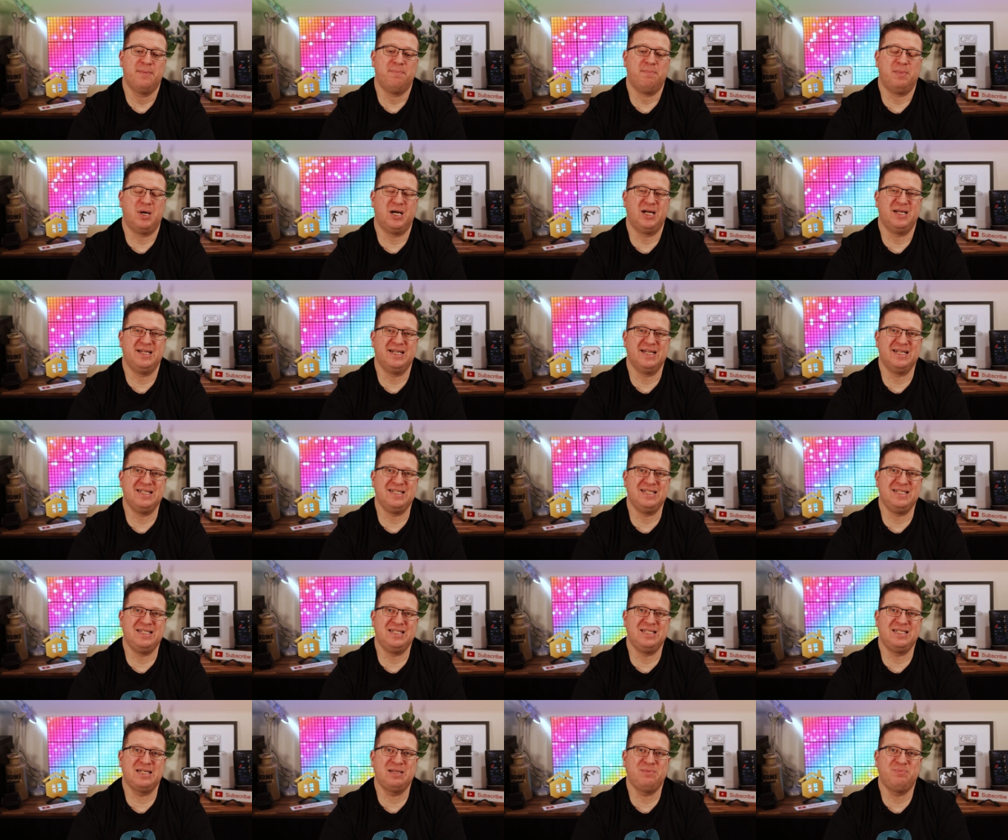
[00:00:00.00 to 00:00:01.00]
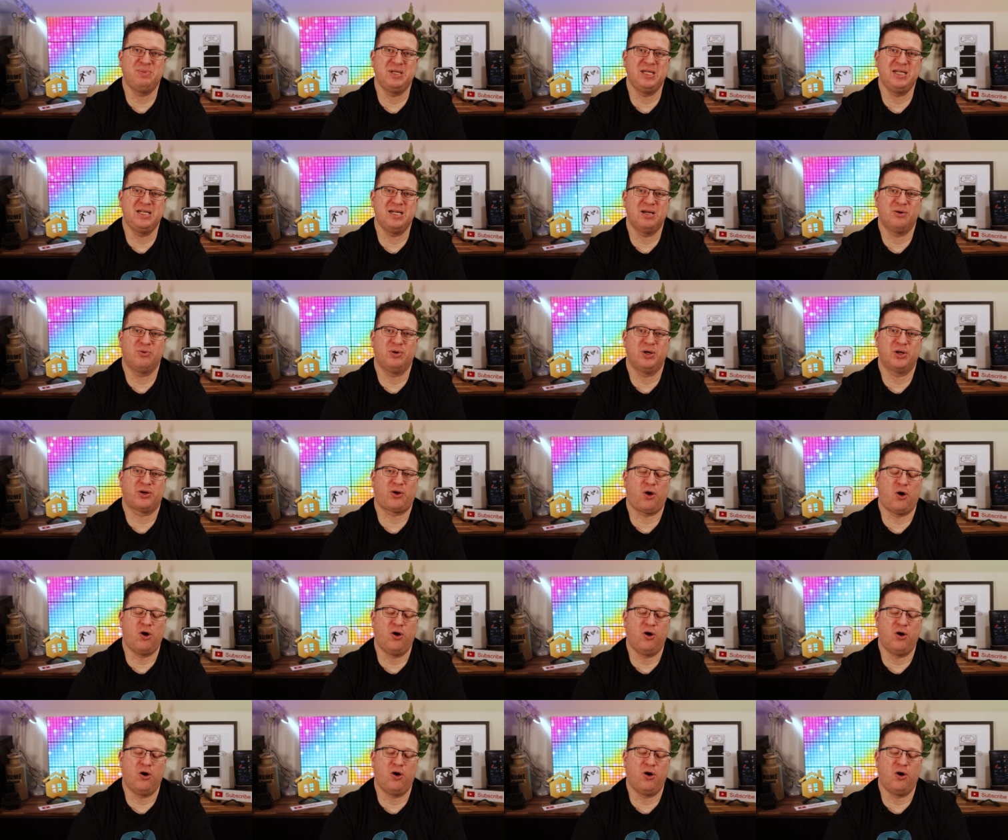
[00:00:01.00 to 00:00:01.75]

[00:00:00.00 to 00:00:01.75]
my Zigbee network